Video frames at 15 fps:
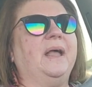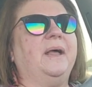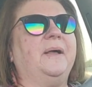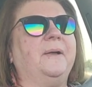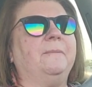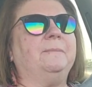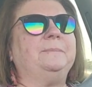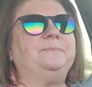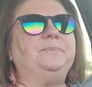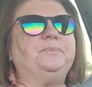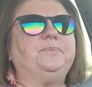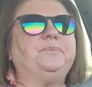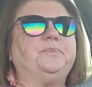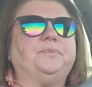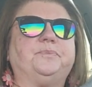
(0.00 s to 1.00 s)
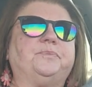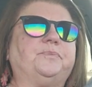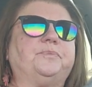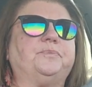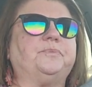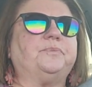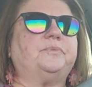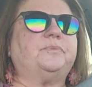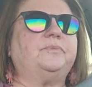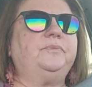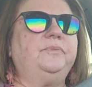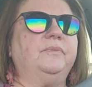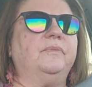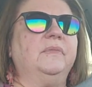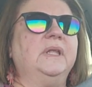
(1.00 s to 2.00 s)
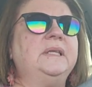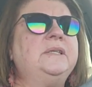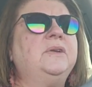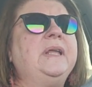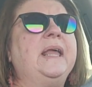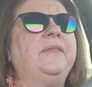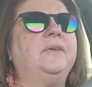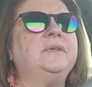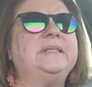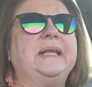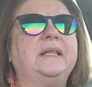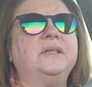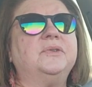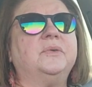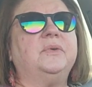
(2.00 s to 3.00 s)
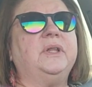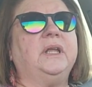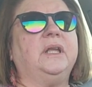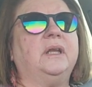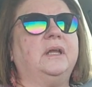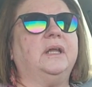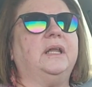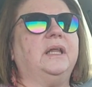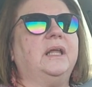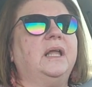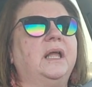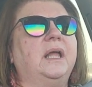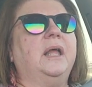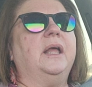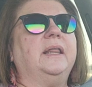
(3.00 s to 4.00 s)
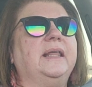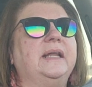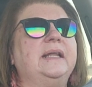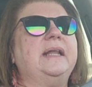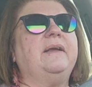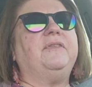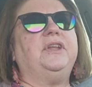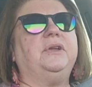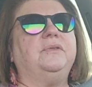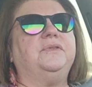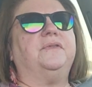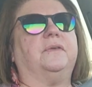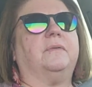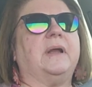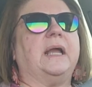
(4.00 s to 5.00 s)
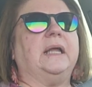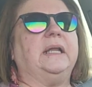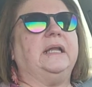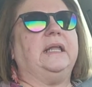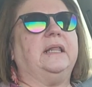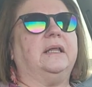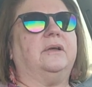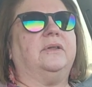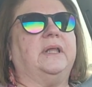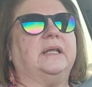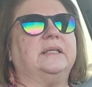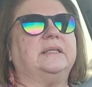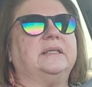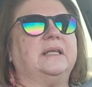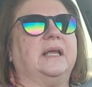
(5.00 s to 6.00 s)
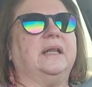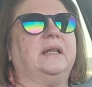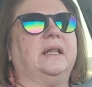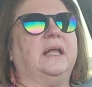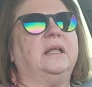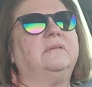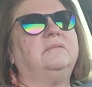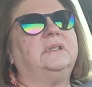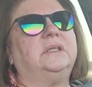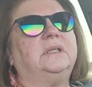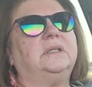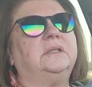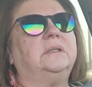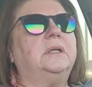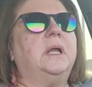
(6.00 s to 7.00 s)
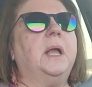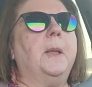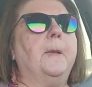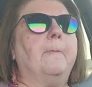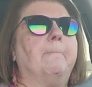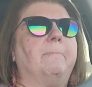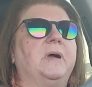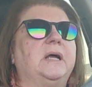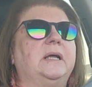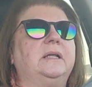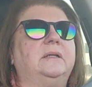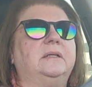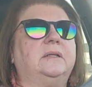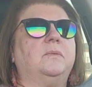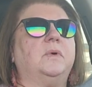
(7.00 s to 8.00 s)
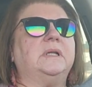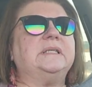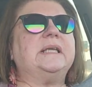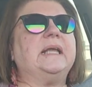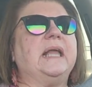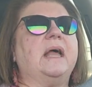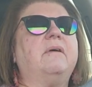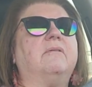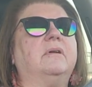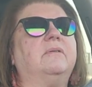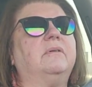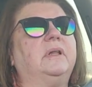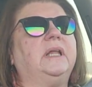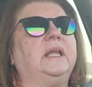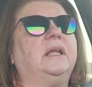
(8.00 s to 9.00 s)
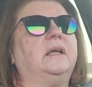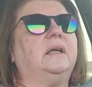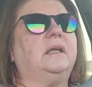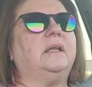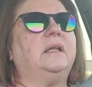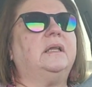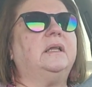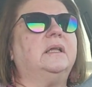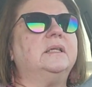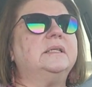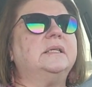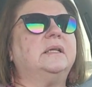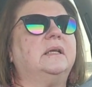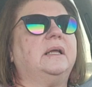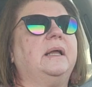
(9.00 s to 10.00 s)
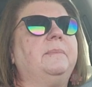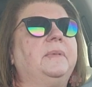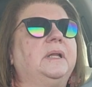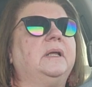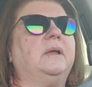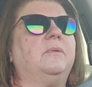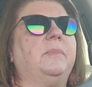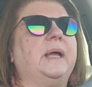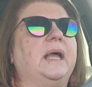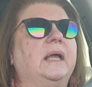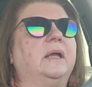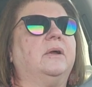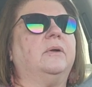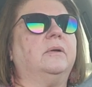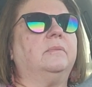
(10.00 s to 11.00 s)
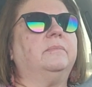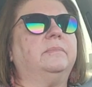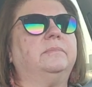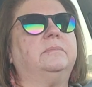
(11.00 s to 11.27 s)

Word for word: um, so yeah, those salads are really good. They didn't have a huge variety though. That's kind of like, eh. but the ones I got were really good. So I'm gonna go back or